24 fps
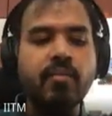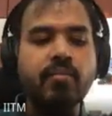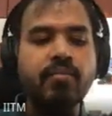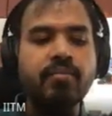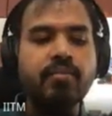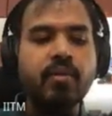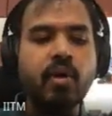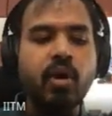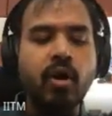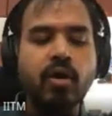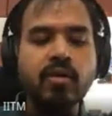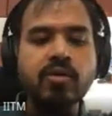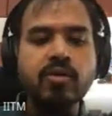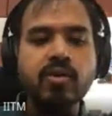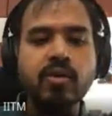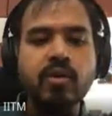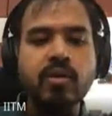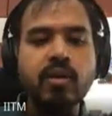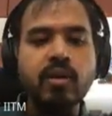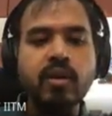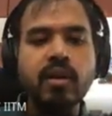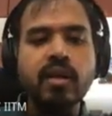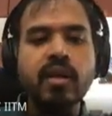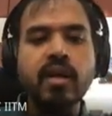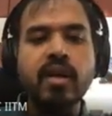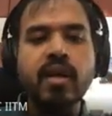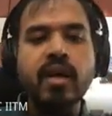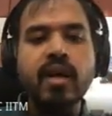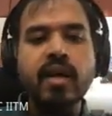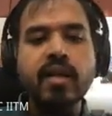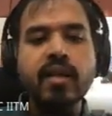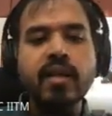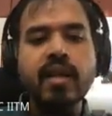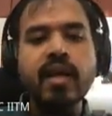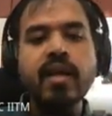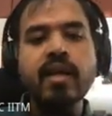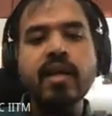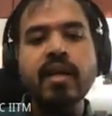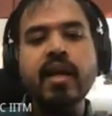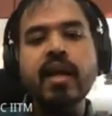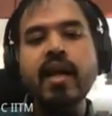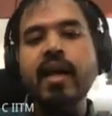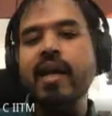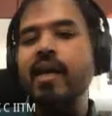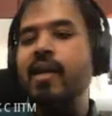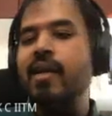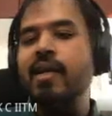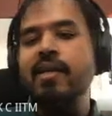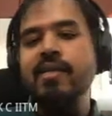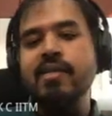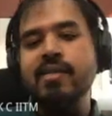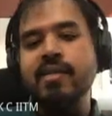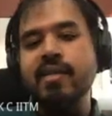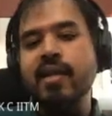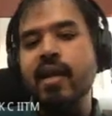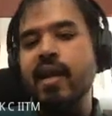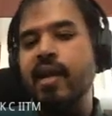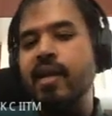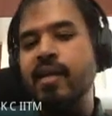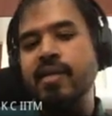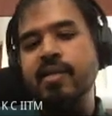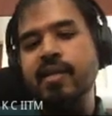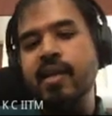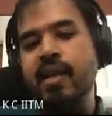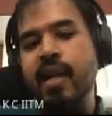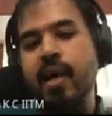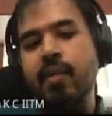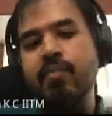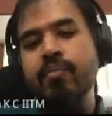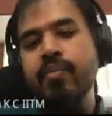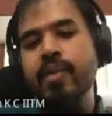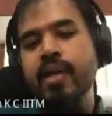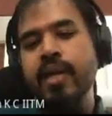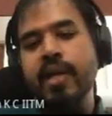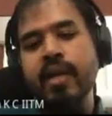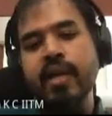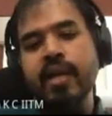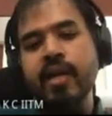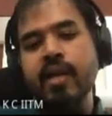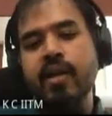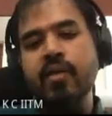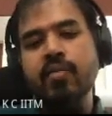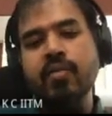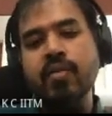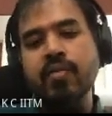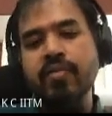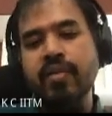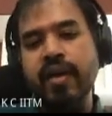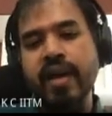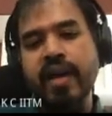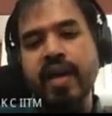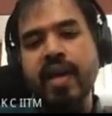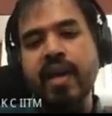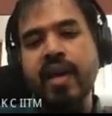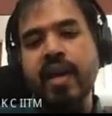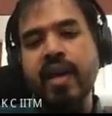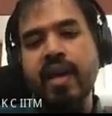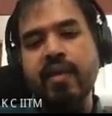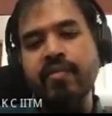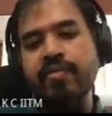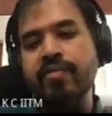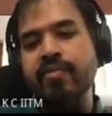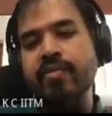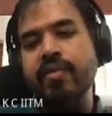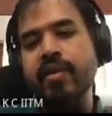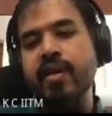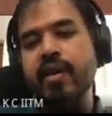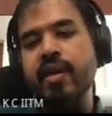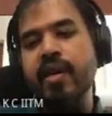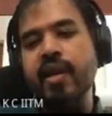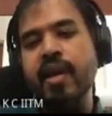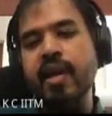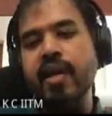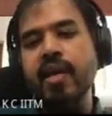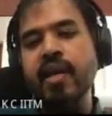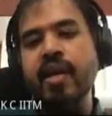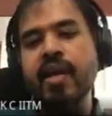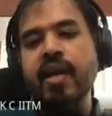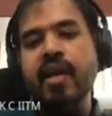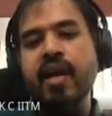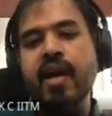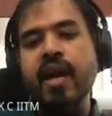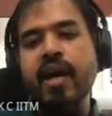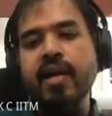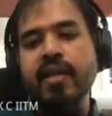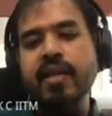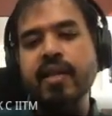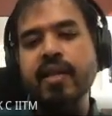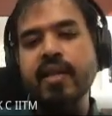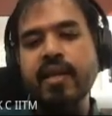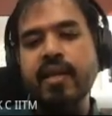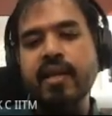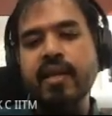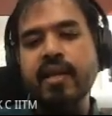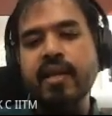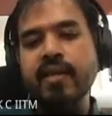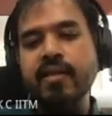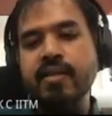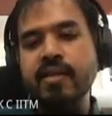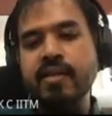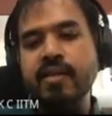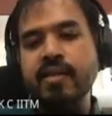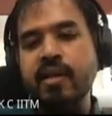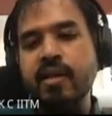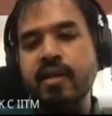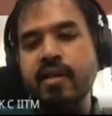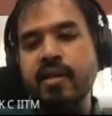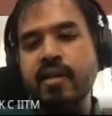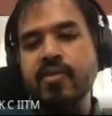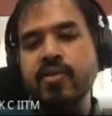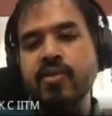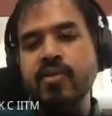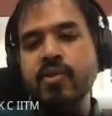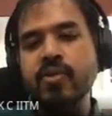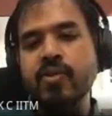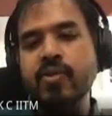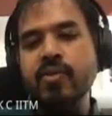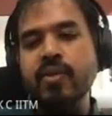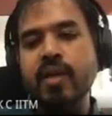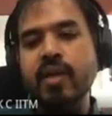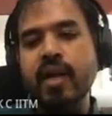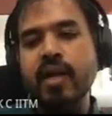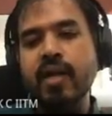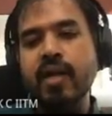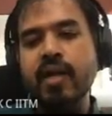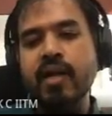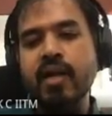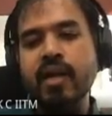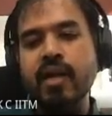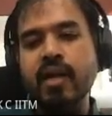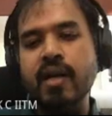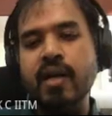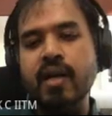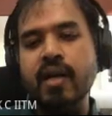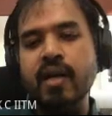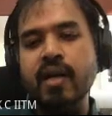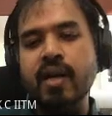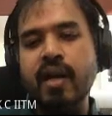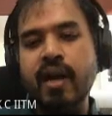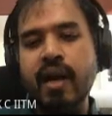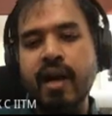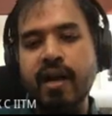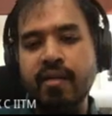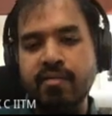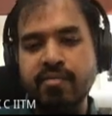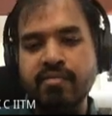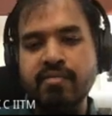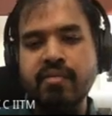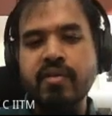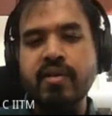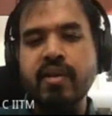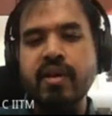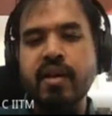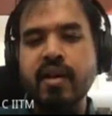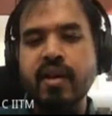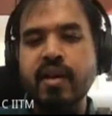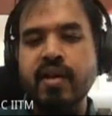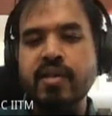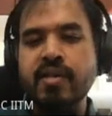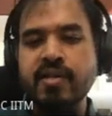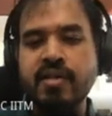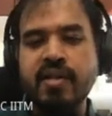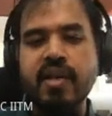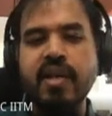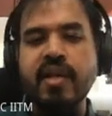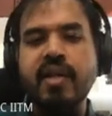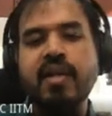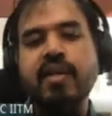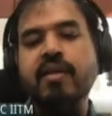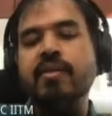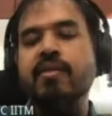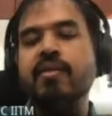console that it is a dummy read of a file f, right? And then just returns you that f string.